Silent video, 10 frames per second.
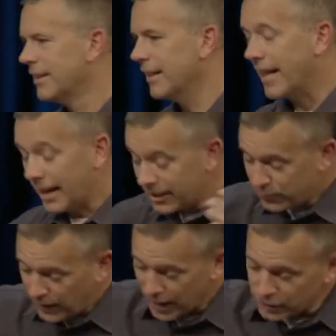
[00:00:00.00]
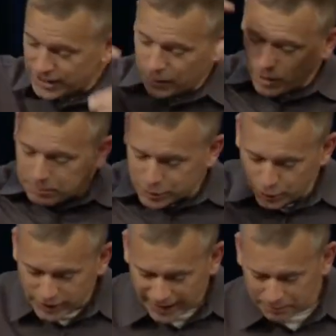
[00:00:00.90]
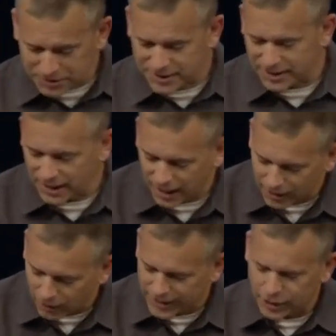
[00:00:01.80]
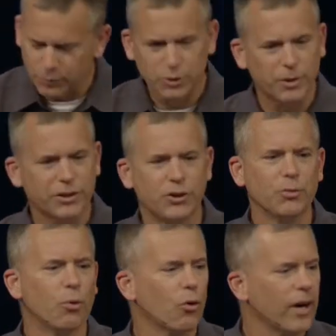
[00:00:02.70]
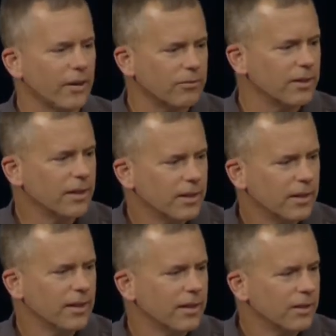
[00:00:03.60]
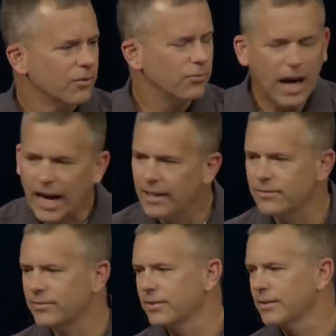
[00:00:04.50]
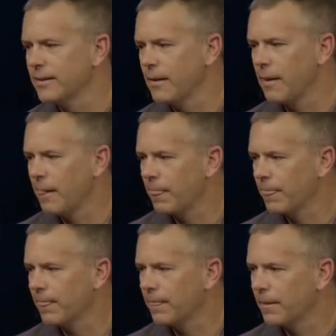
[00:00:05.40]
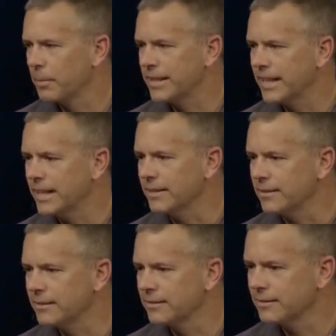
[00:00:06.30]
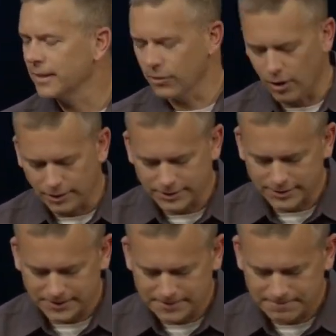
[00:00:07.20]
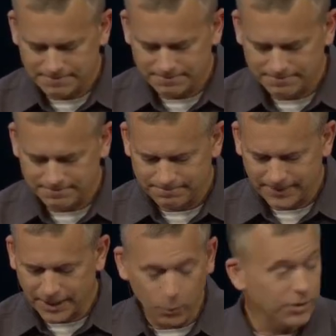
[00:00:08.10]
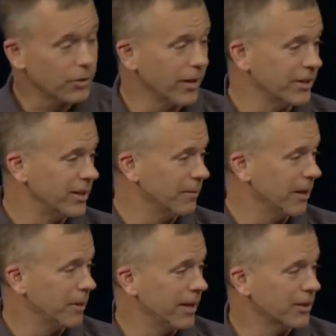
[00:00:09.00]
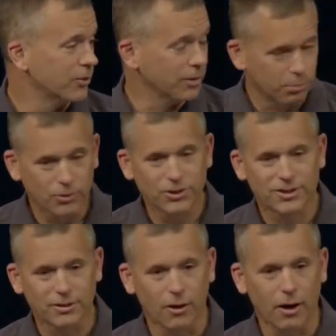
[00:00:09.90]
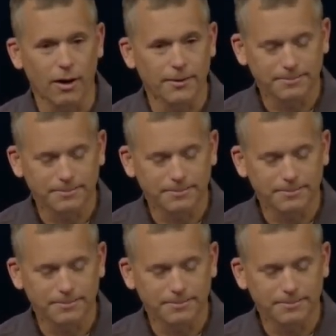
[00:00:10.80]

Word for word: And they got in the finals, and they were up 2 games to none. All they had to do was win 2 more out of 5, but they didn't. They lost. And they weren't the greatest team in NBA history. The Bulls still are.